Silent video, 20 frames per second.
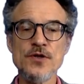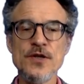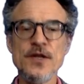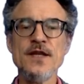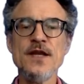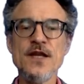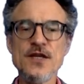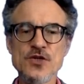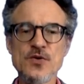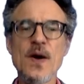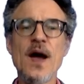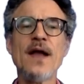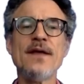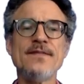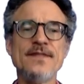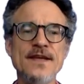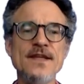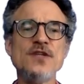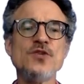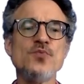they need to
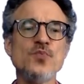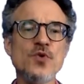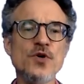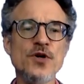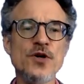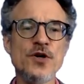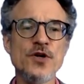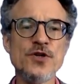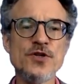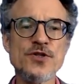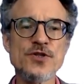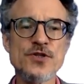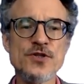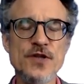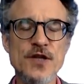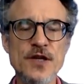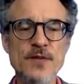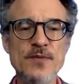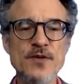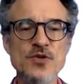add these words
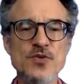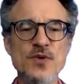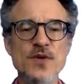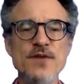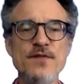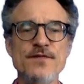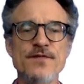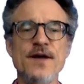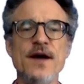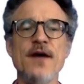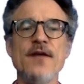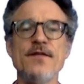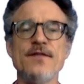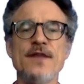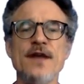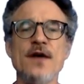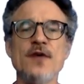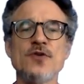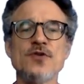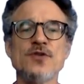that are between
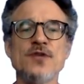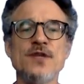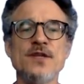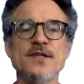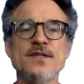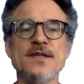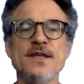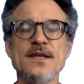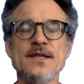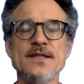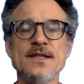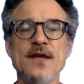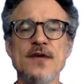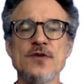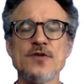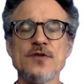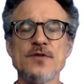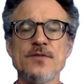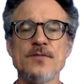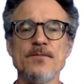5,000 and
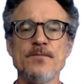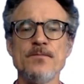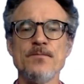6,000.